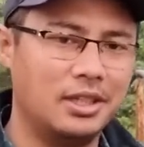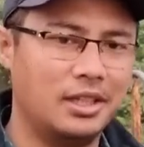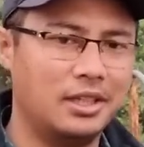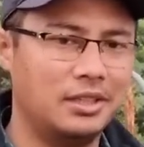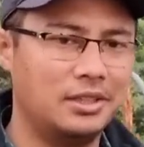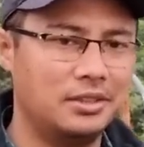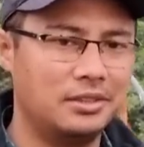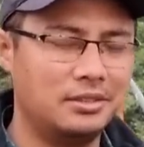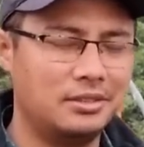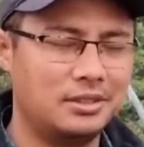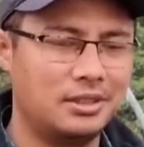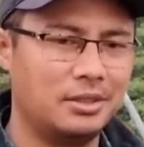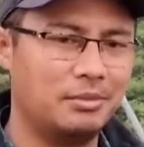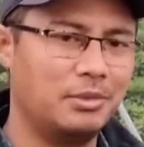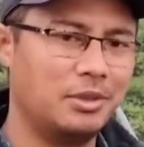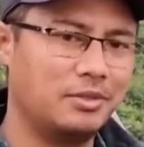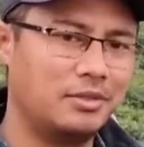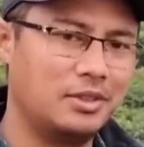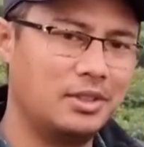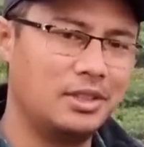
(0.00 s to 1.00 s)
and
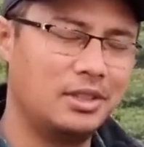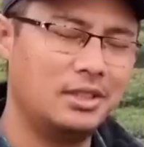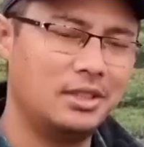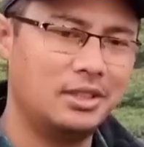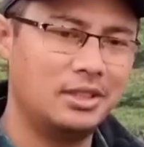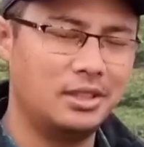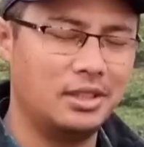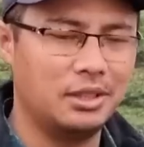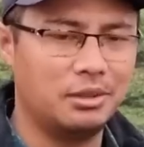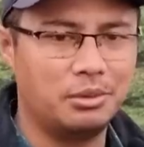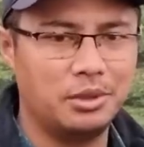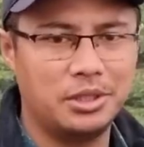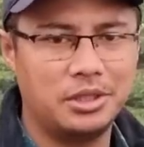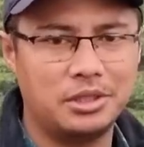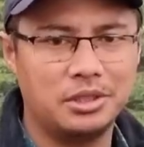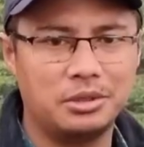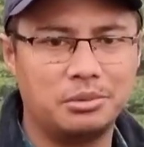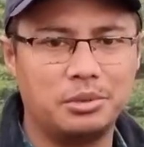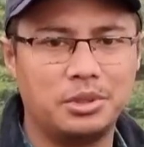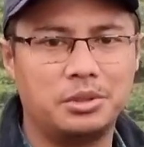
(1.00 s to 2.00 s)
some of the
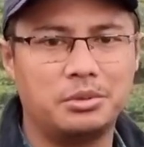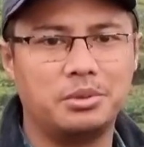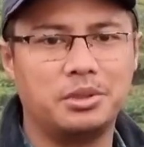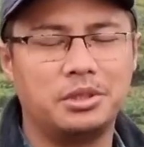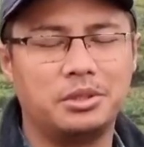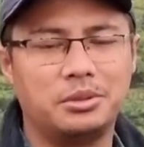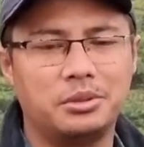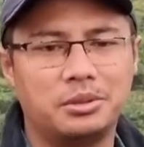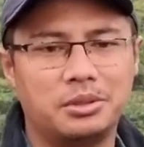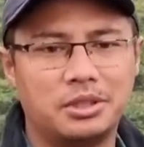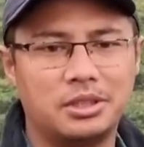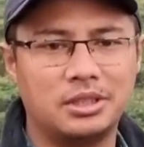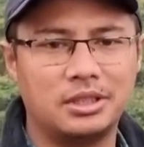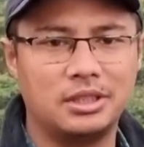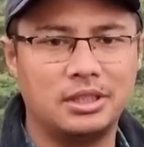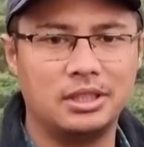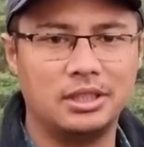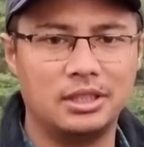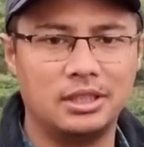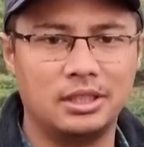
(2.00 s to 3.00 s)
equations which we use is
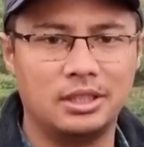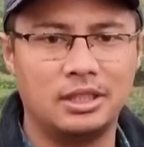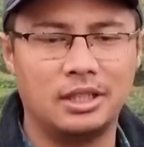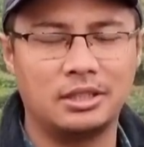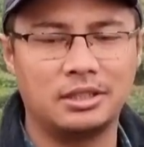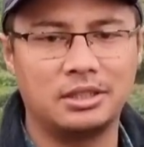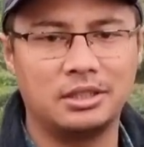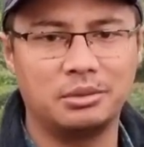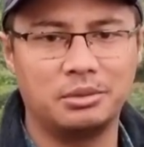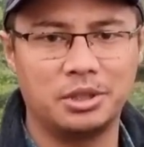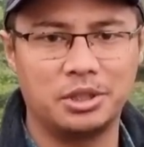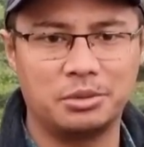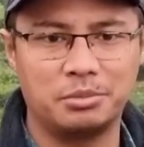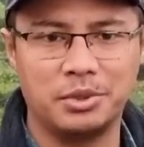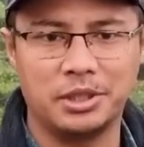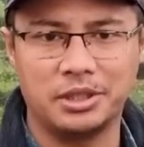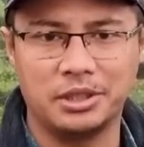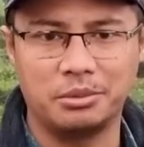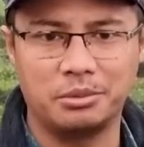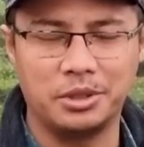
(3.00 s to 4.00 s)
the
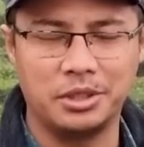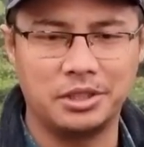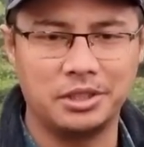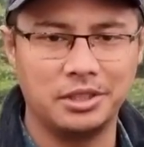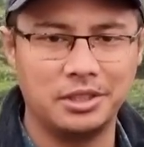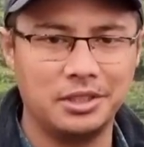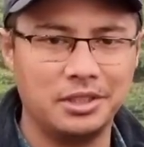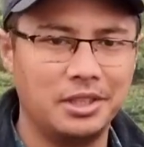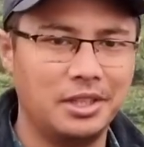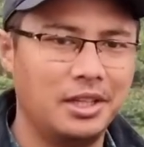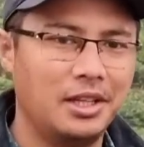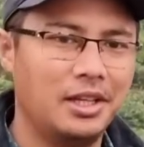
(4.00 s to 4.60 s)
Darcy-Weisbach equation,